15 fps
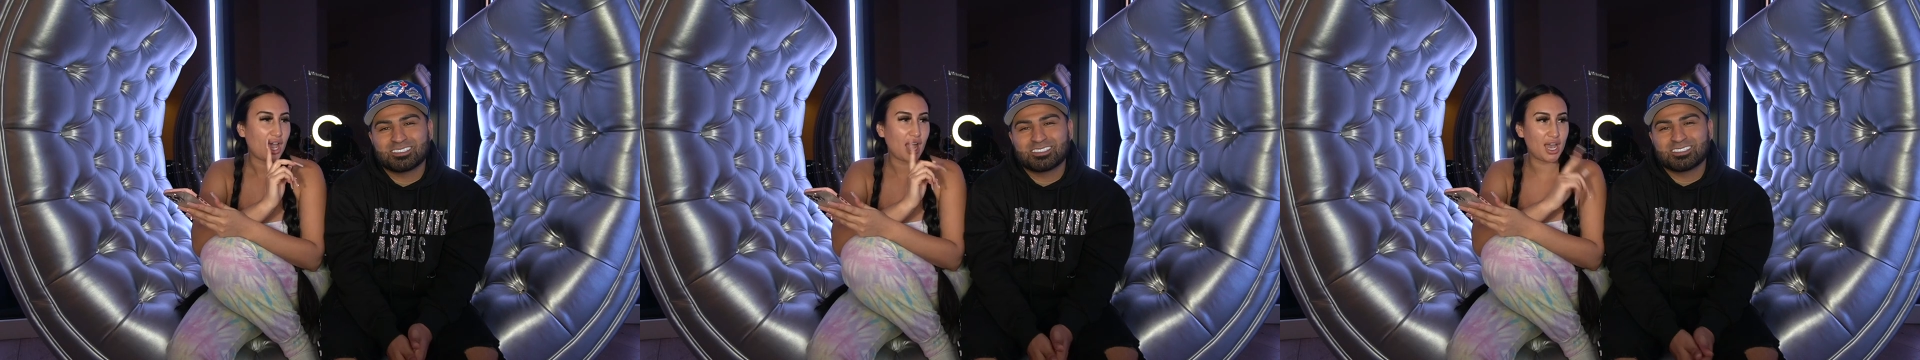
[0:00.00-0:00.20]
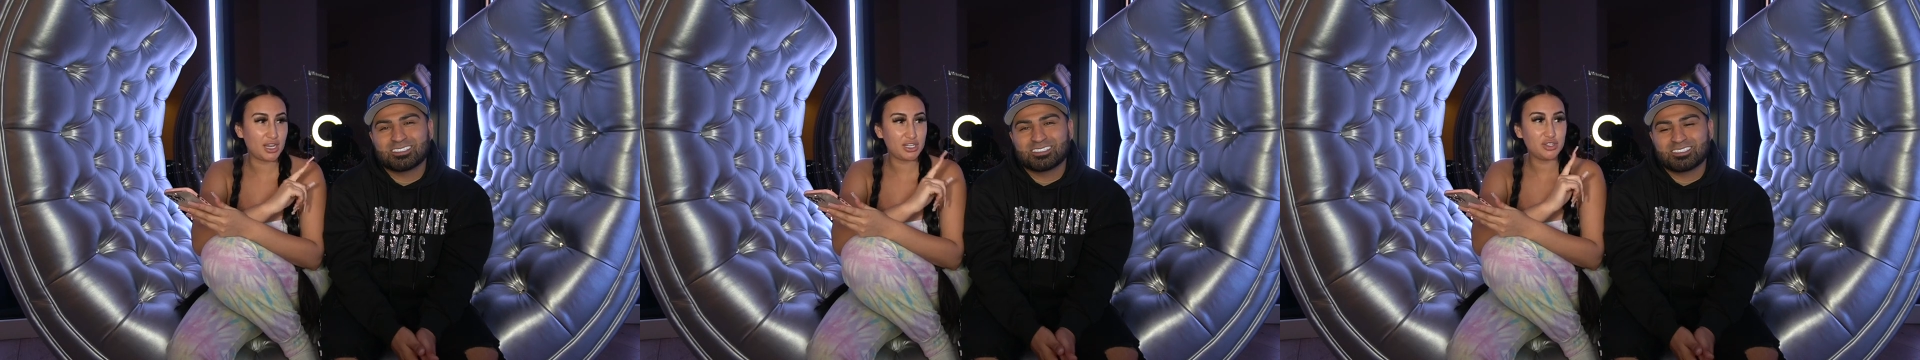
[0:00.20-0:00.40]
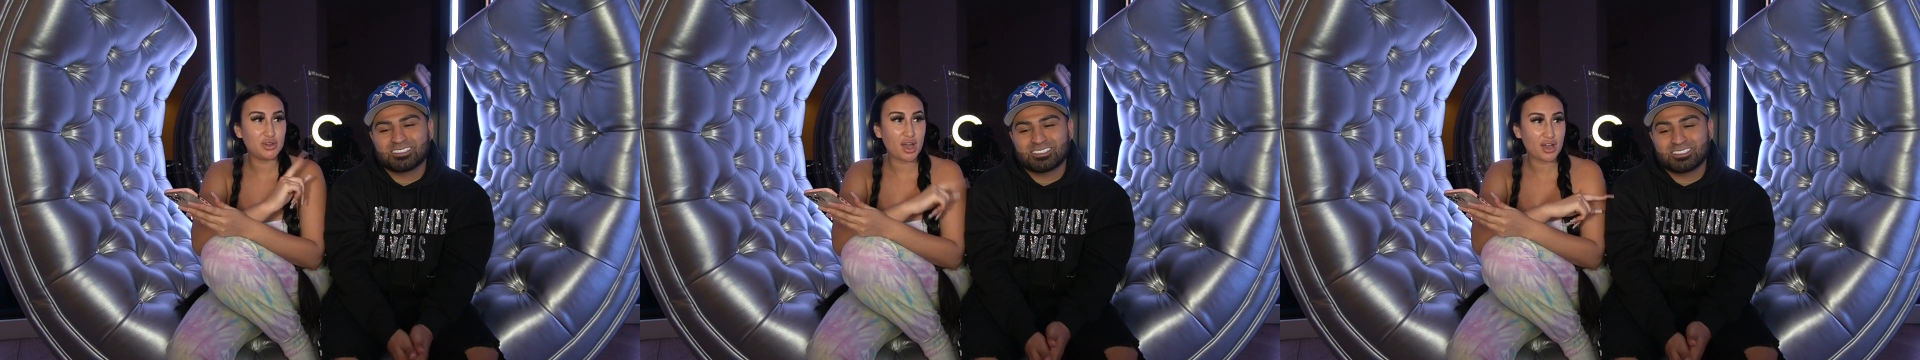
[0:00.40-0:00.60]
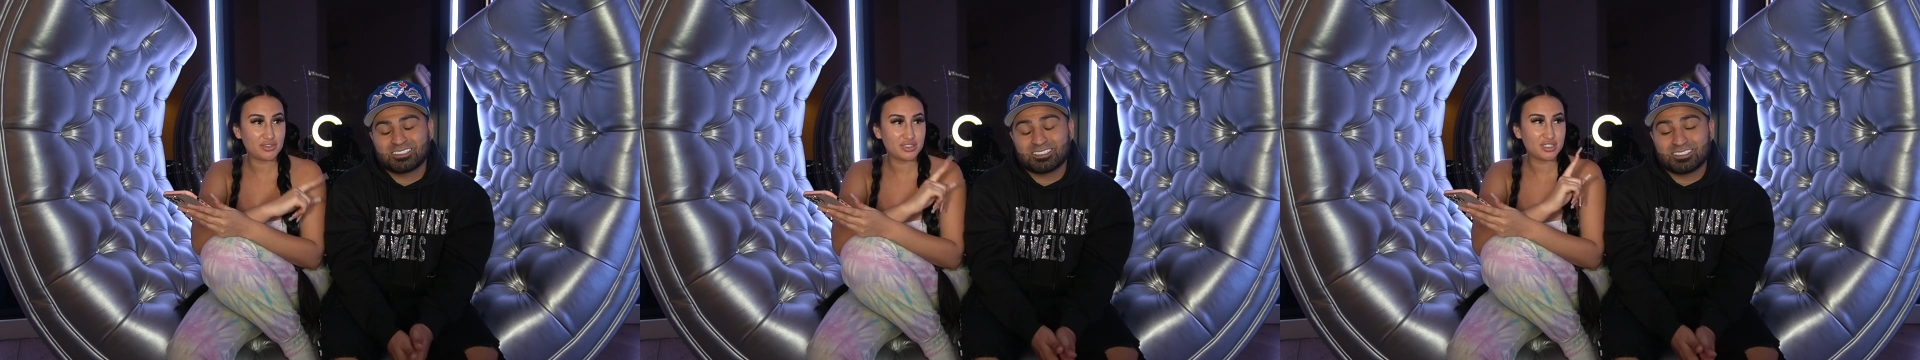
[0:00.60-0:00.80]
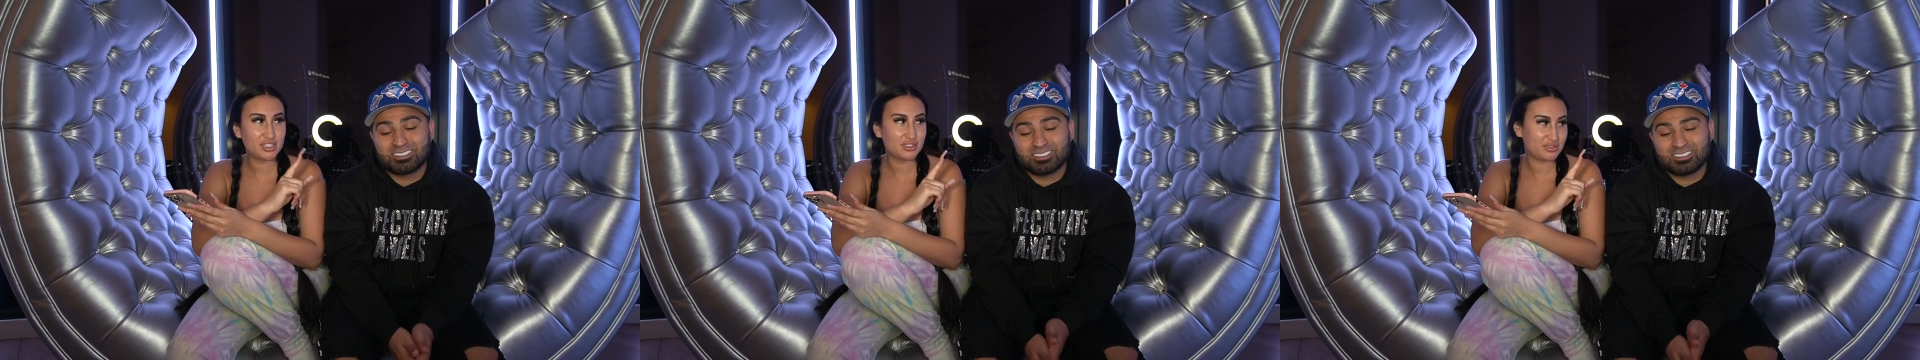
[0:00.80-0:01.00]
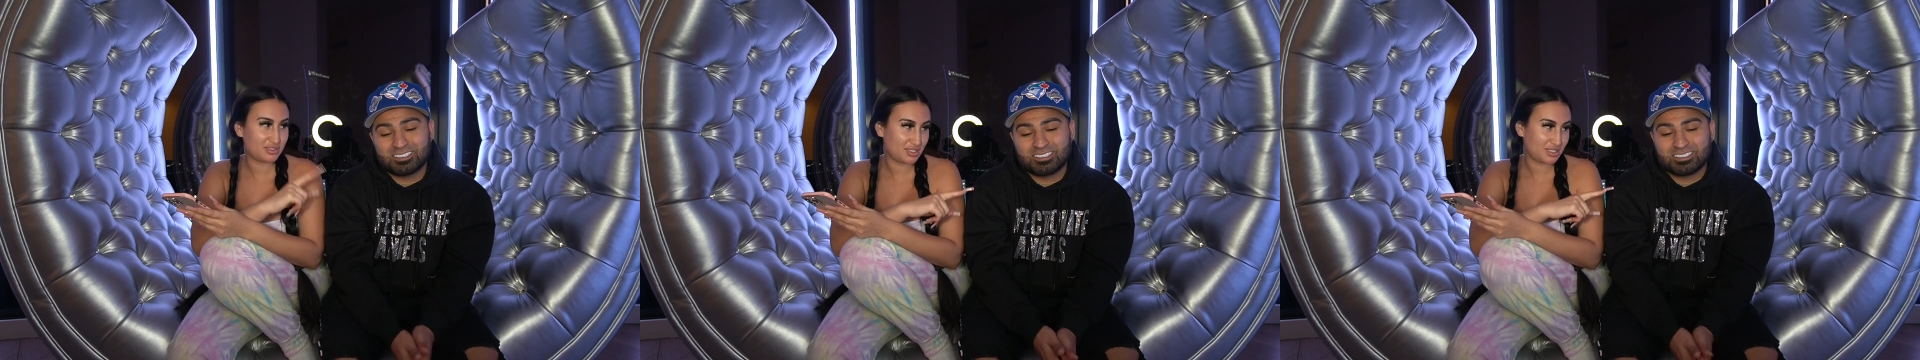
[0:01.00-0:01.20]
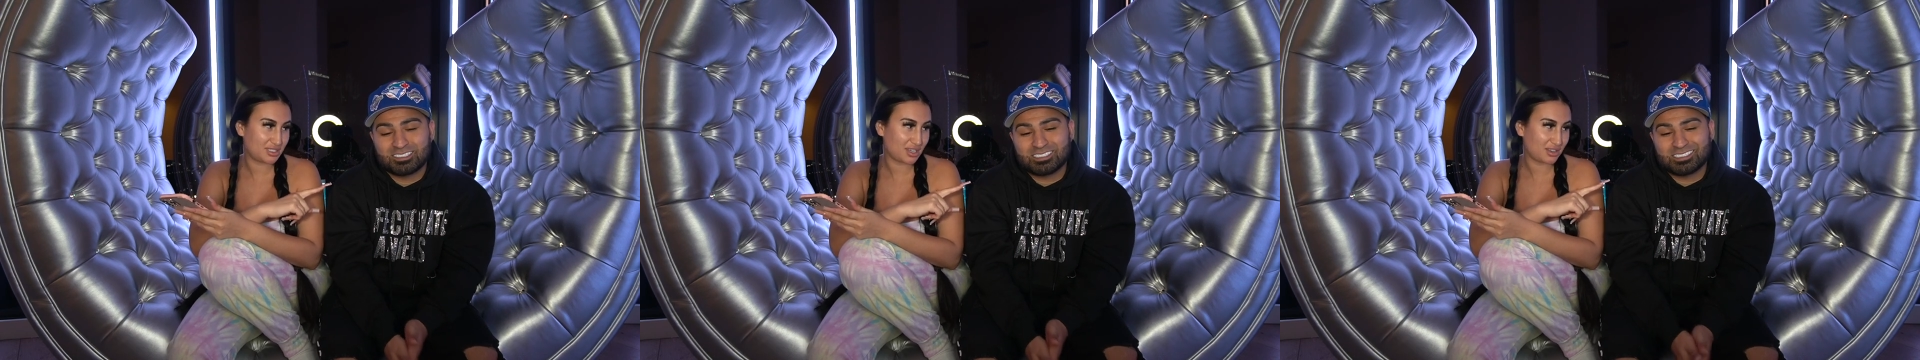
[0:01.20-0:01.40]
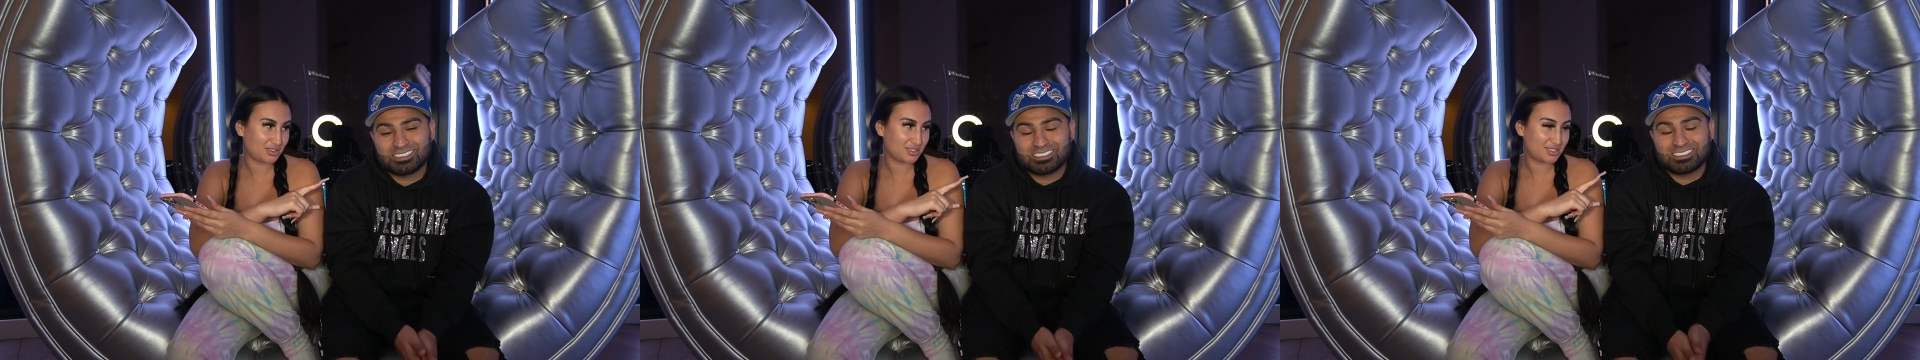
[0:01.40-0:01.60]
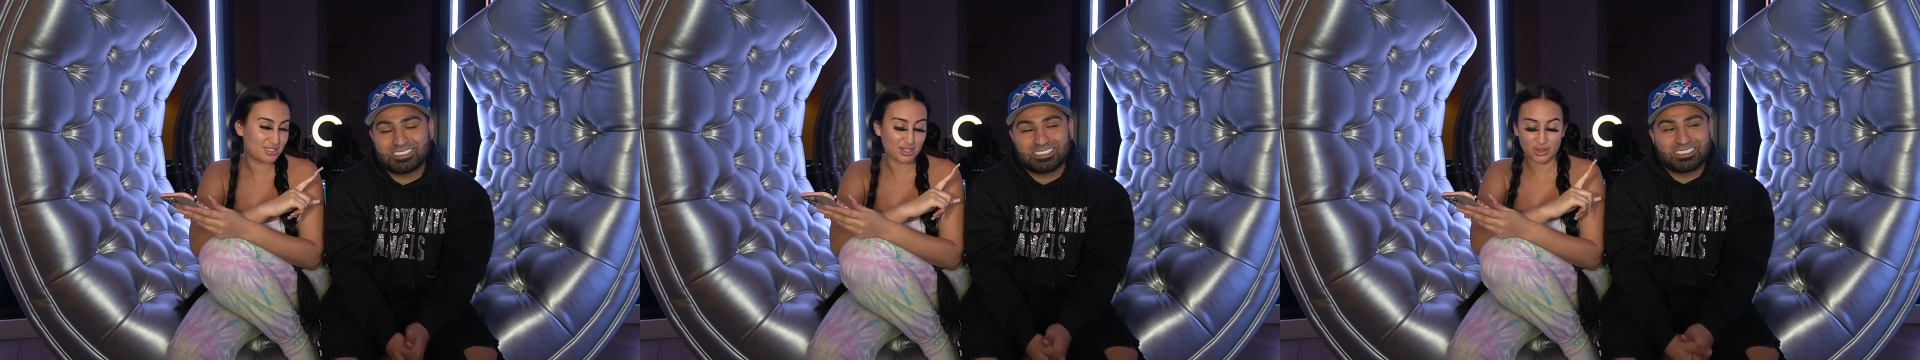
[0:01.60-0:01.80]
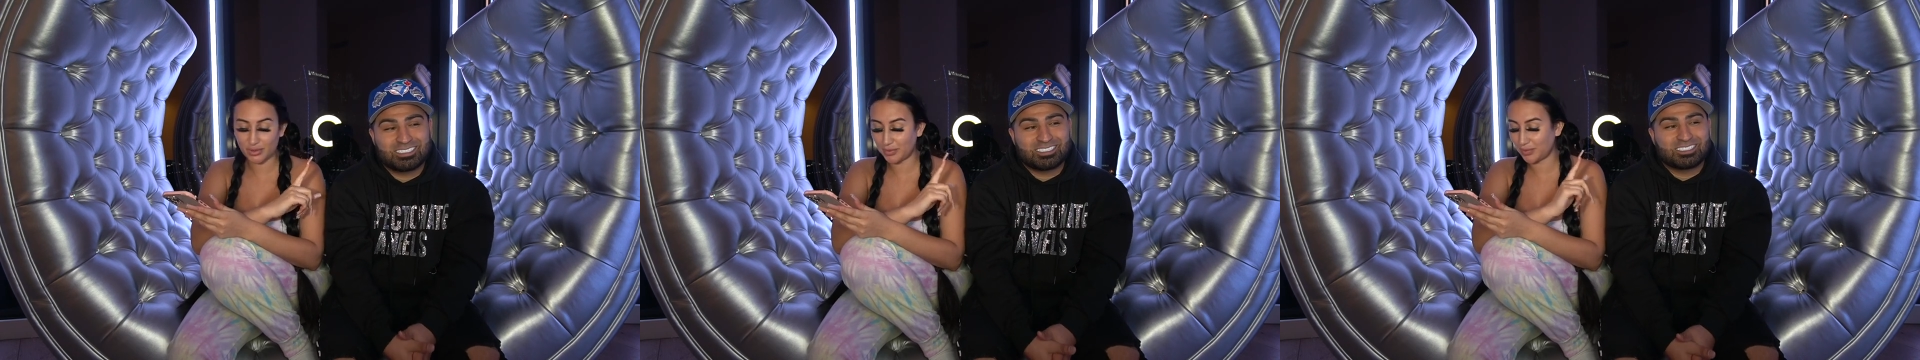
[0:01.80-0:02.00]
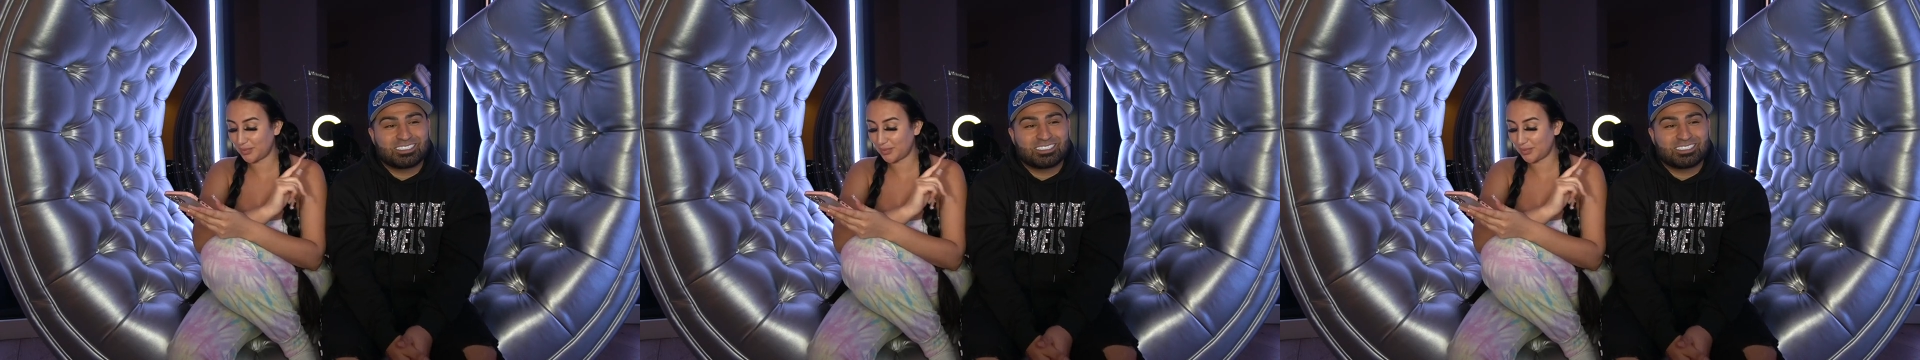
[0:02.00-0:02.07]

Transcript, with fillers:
Speaker 1: And you have to give details, so.